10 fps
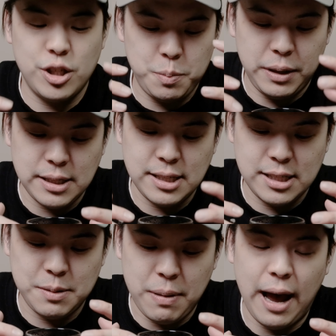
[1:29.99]
just because this
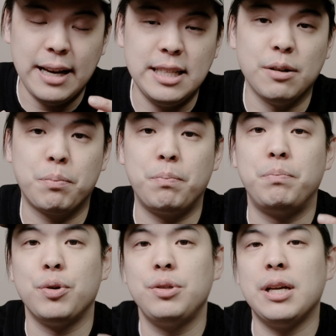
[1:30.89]
is my ideal
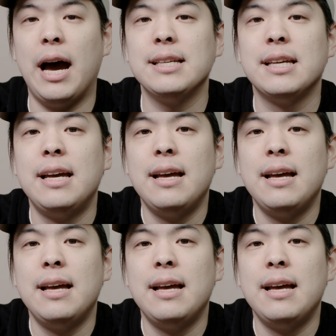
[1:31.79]
brew size.